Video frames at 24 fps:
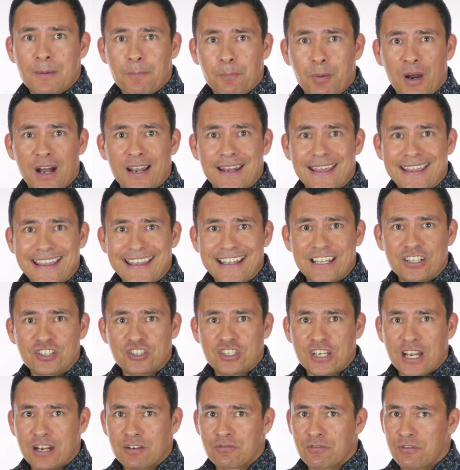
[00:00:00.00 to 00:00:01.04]
But in
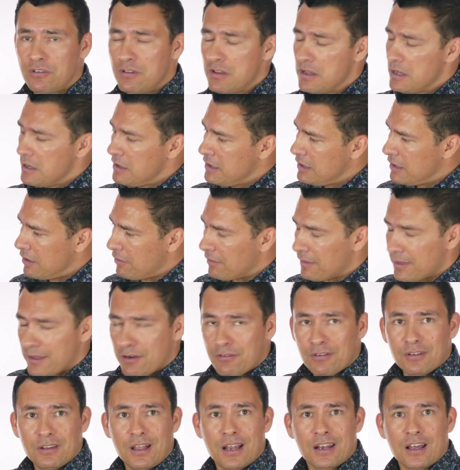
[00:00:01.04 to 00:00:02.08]
general, you know, there
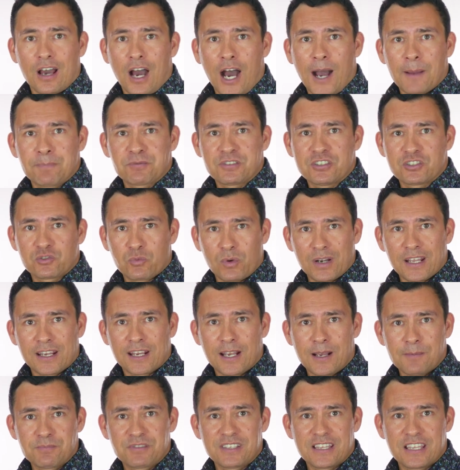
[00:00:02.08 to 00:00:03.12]
are a lot of options when it
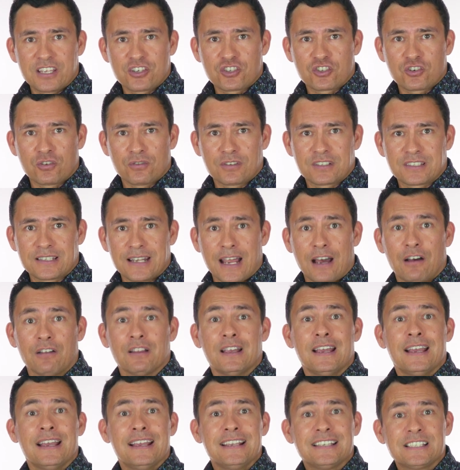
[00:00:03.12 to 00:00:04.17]
comes to this shirt style.
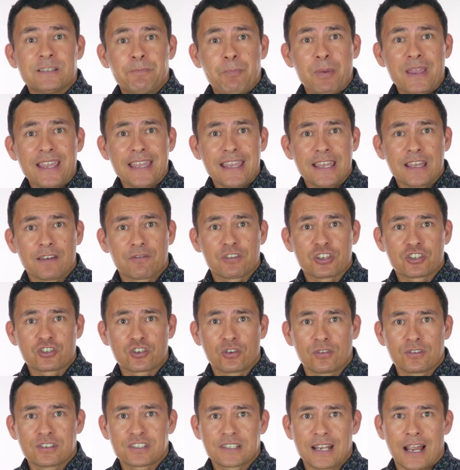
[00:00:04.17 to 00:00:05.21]
Speaking of the
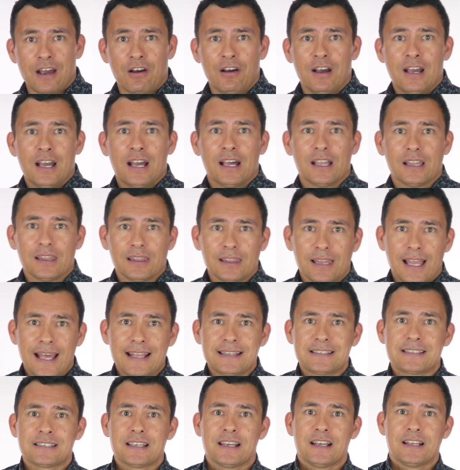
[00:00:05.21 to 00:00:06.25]
shirt style,
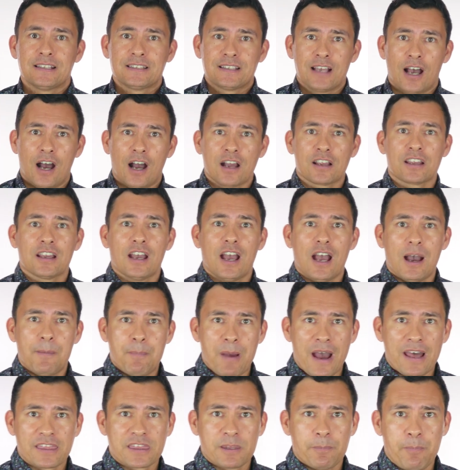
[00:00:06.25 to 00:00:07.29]
let's talk
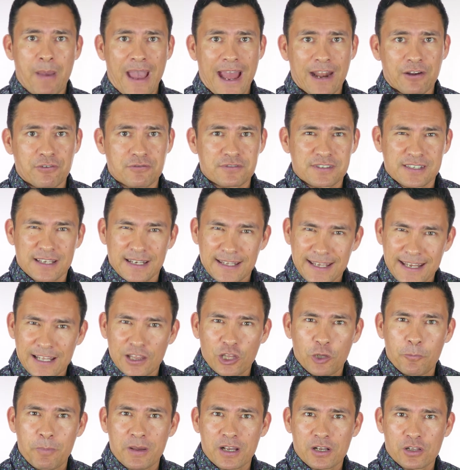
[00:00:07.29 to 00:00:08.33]
about the pattern. It's going to get a
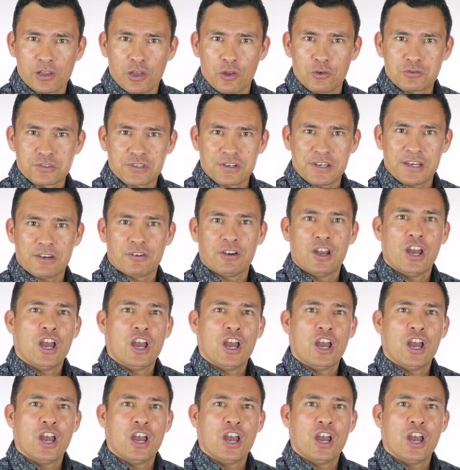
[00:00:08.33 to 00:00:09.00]
little bit closer here.